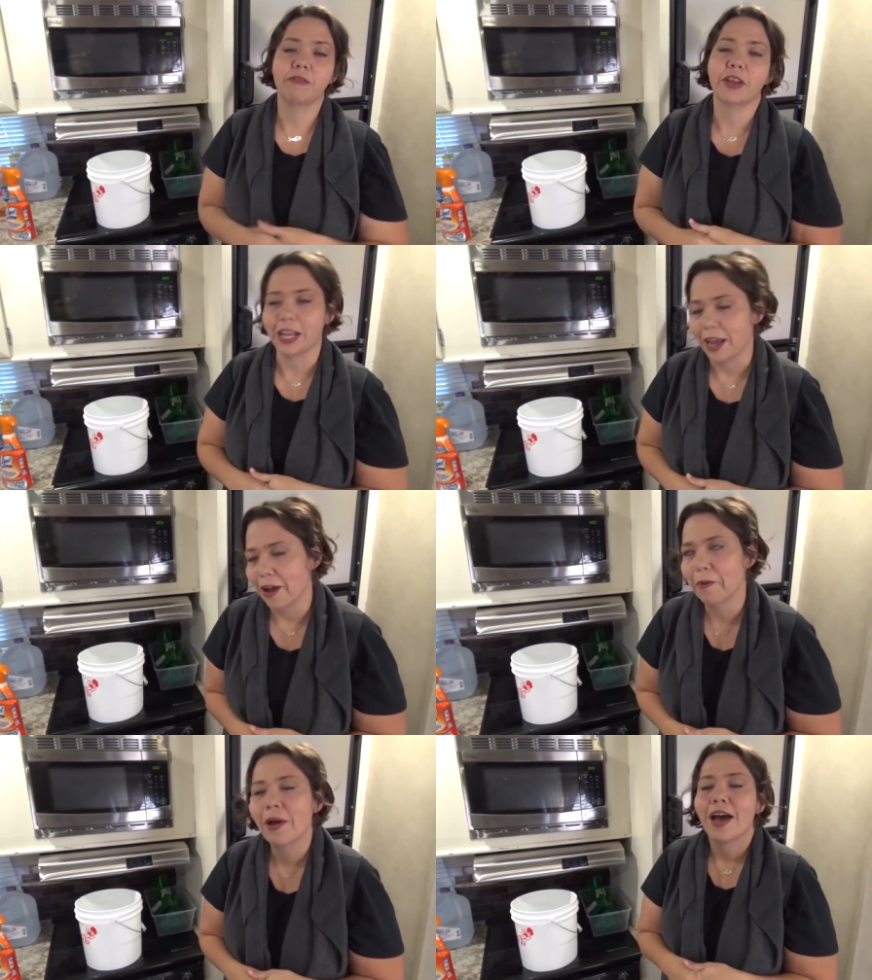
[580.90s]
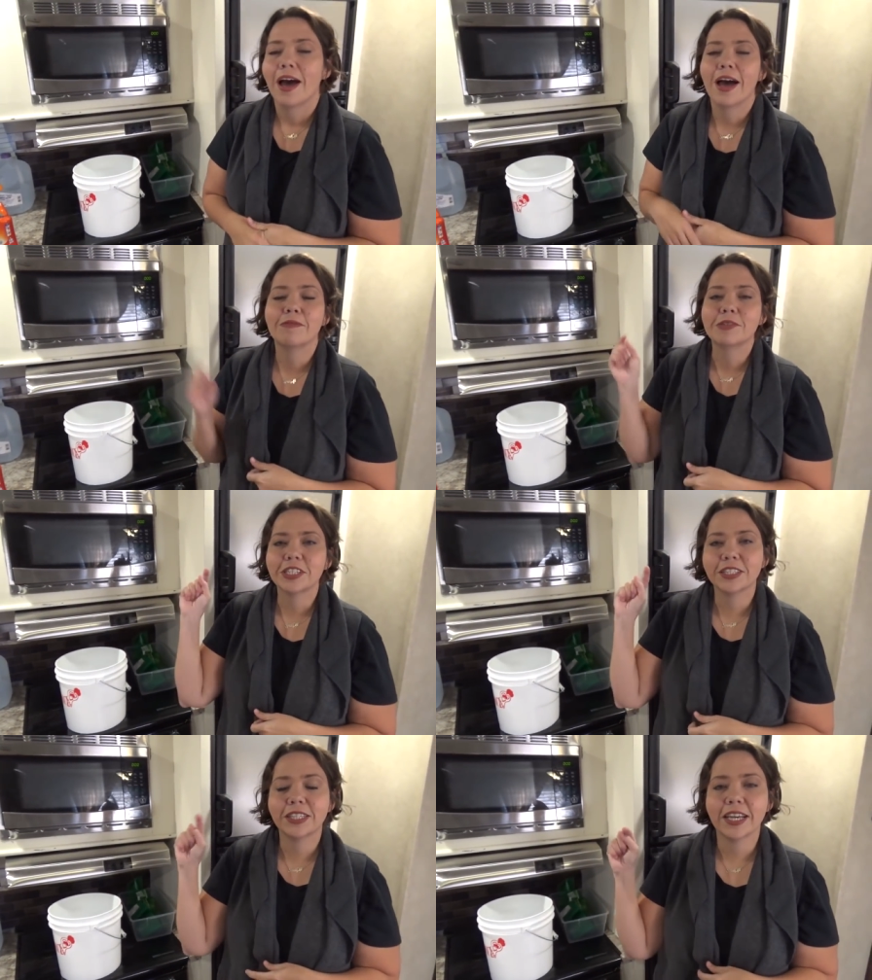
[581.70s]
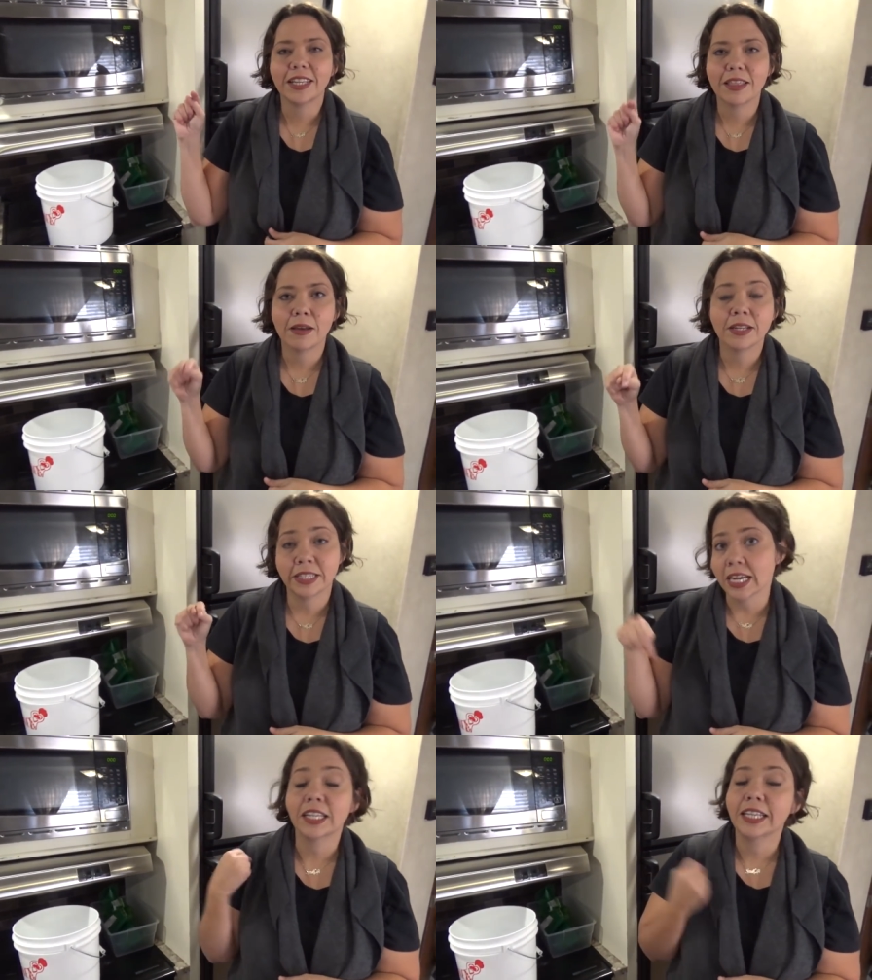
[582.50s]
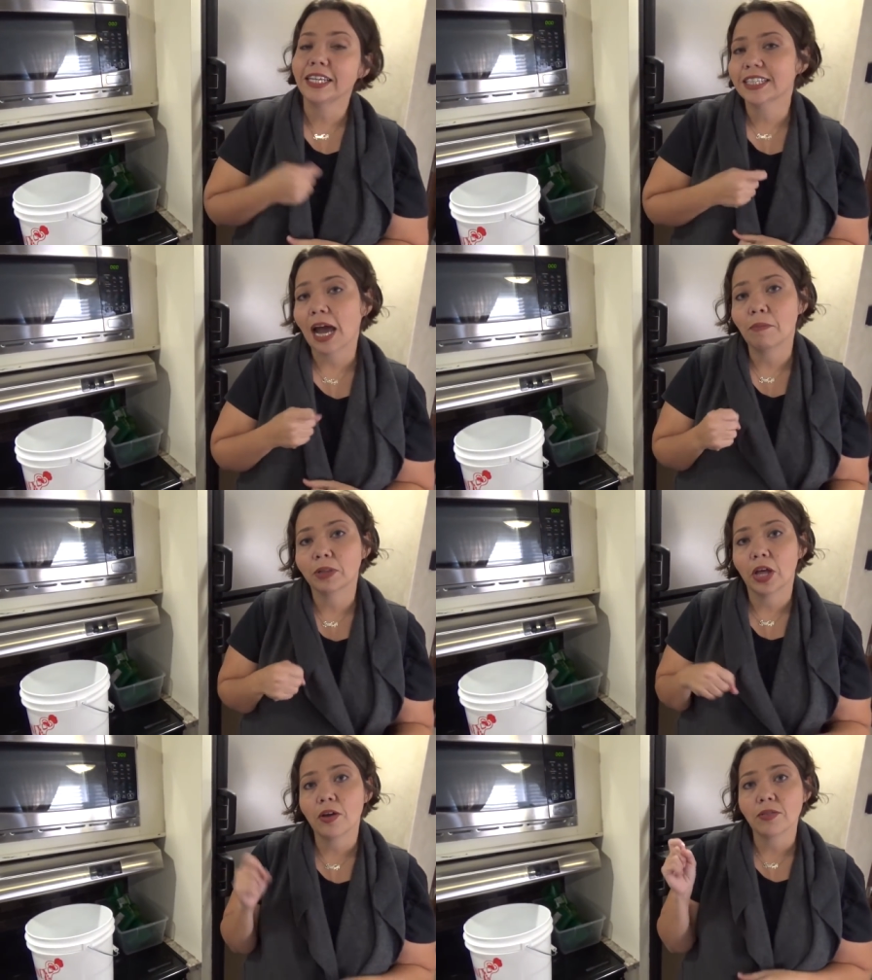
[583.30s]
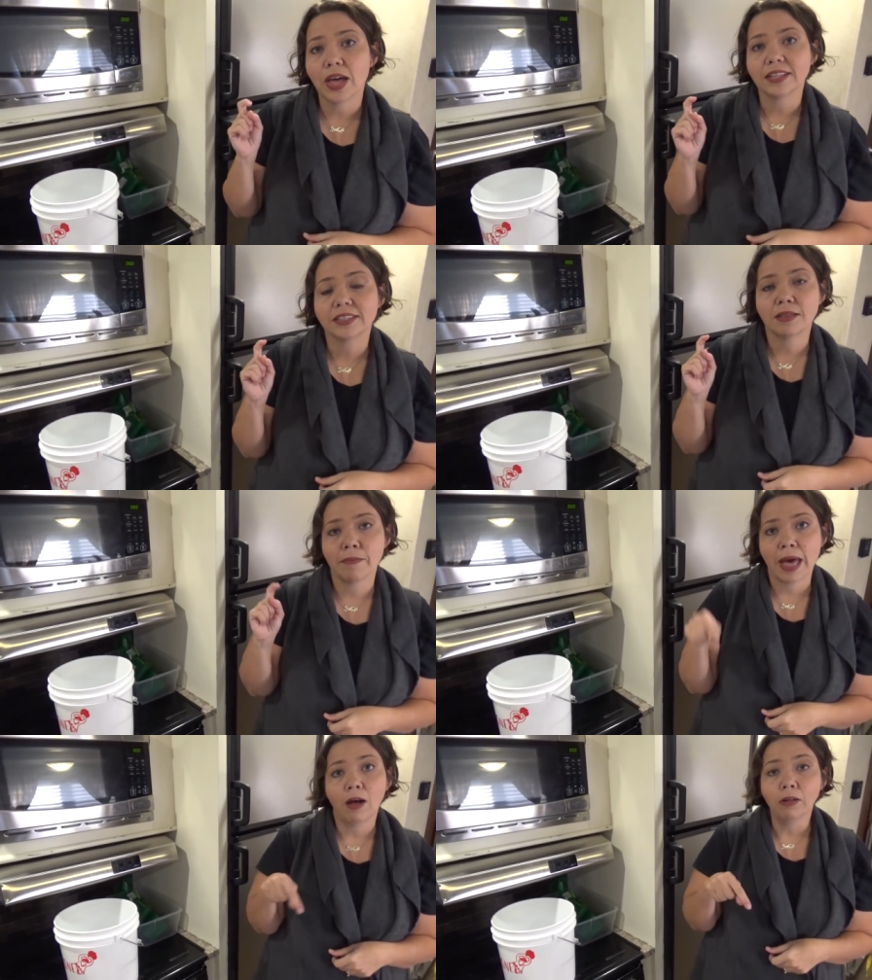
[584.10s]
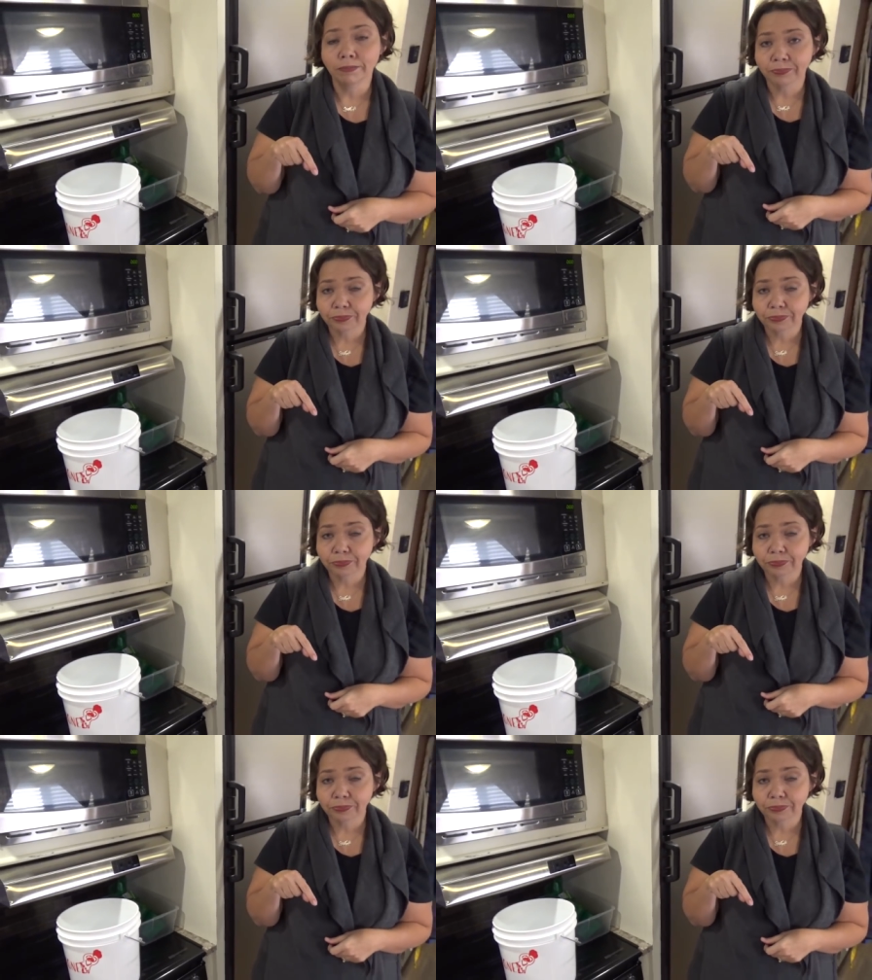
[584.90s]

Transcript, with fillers: video, just click the ding-a-ling down below. That's the bell.